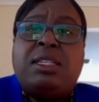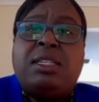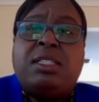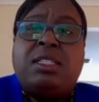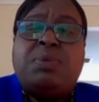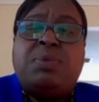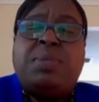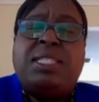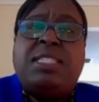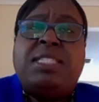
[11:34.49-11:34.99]

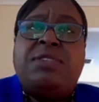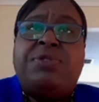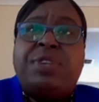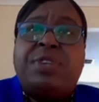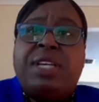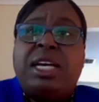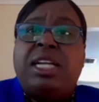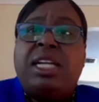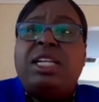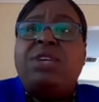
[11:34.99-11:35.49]

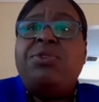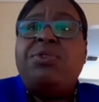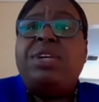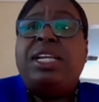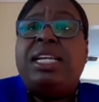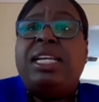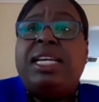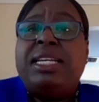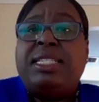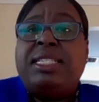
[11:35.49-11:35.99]
specifically
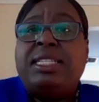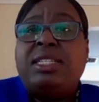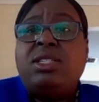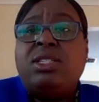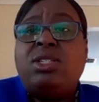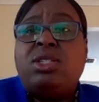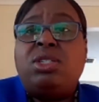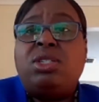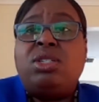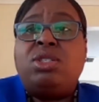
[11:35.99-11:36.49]
relating
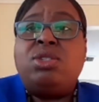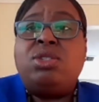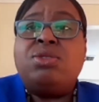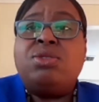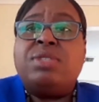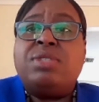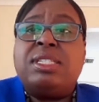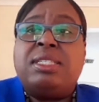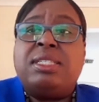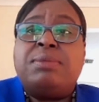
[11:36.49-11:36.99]
to the
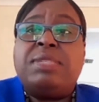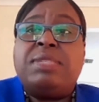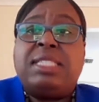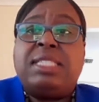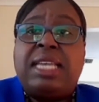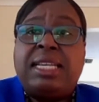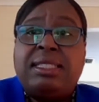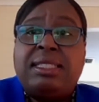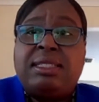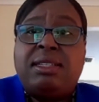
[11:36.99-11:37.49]
tourism
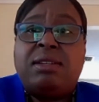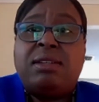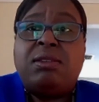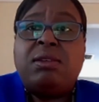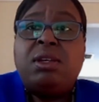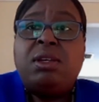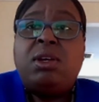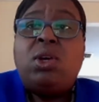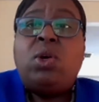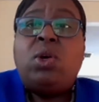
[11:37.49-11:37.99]
sector,
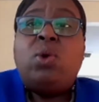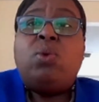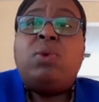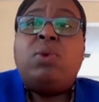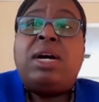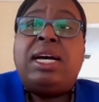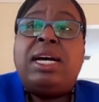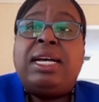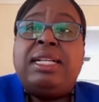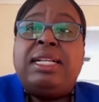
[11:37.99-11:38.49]

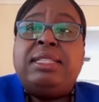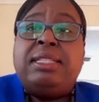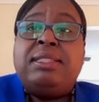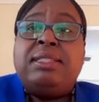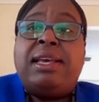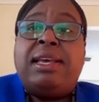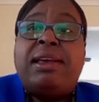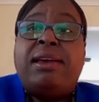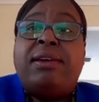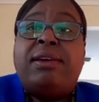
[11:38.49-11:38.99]
while
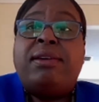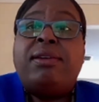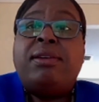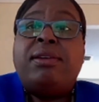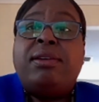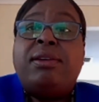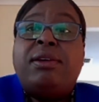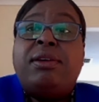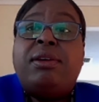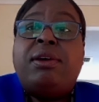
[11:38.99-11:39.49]
there
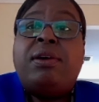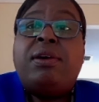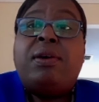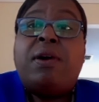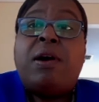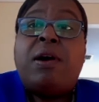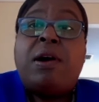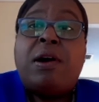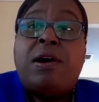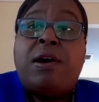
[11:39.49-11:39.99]

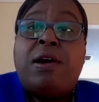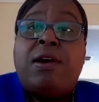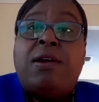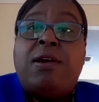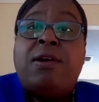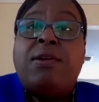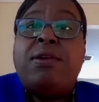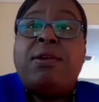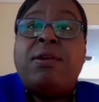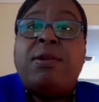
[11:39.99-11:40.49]
are
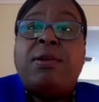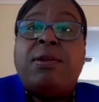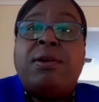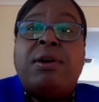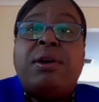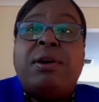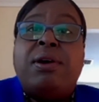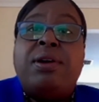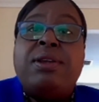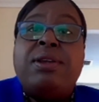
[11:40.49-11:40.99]

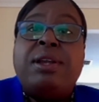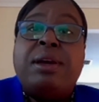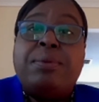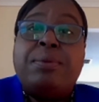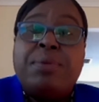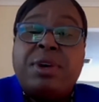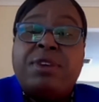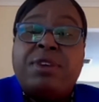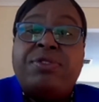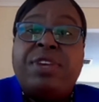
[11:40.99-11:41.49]
a
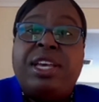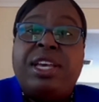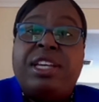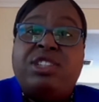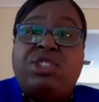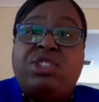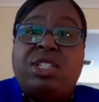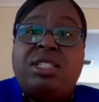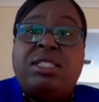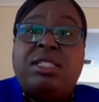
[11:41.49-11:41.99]
number of
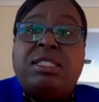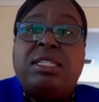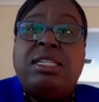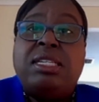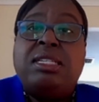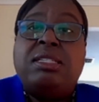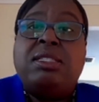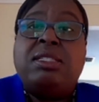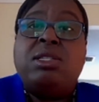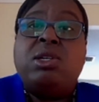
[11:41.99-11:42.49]

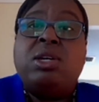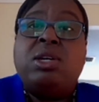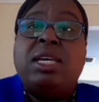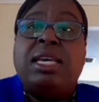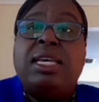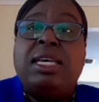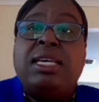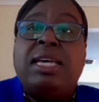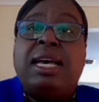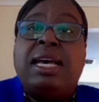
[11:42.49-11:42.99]
agencies
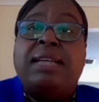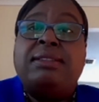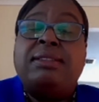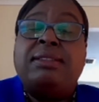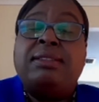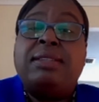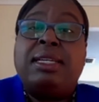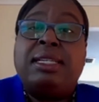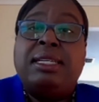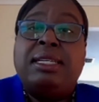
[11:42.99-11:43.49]
looking at
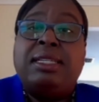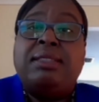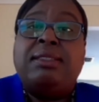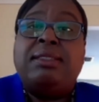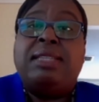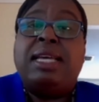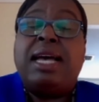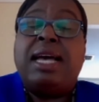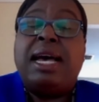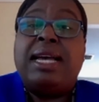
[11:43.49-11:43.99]
studies,
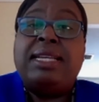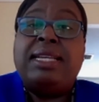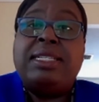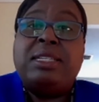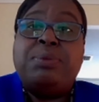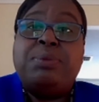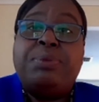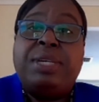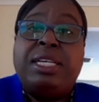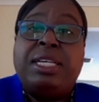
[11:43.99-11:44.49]
the
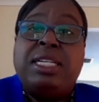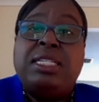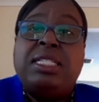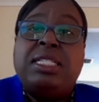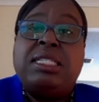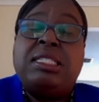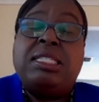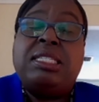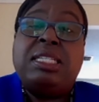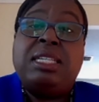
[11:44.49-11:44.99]
IDB,
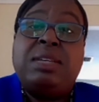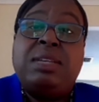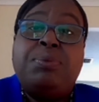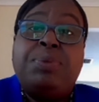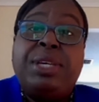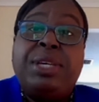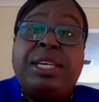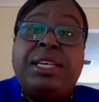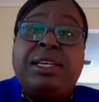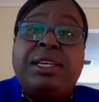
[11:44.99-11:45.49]
the
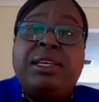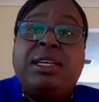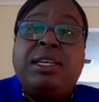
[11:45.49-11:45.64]
CDB,